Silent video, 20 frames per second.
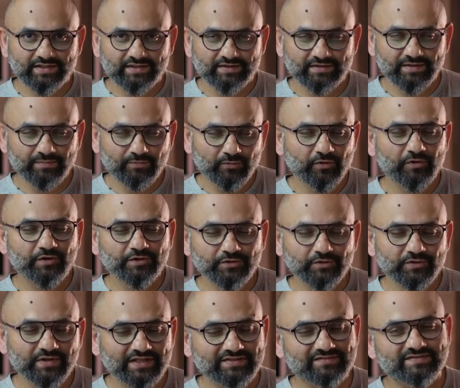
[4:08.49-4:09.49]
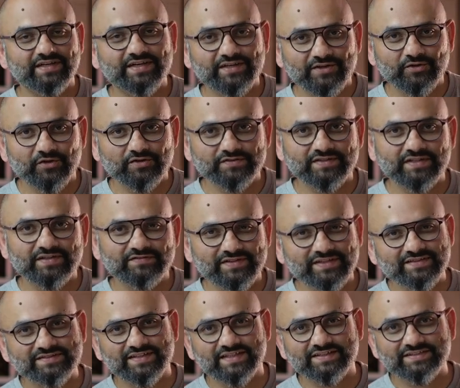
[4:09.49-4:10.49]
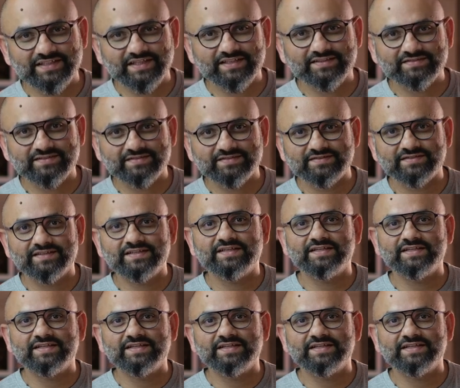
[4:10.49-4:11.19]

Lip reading: The more you restrict yourself in such cases,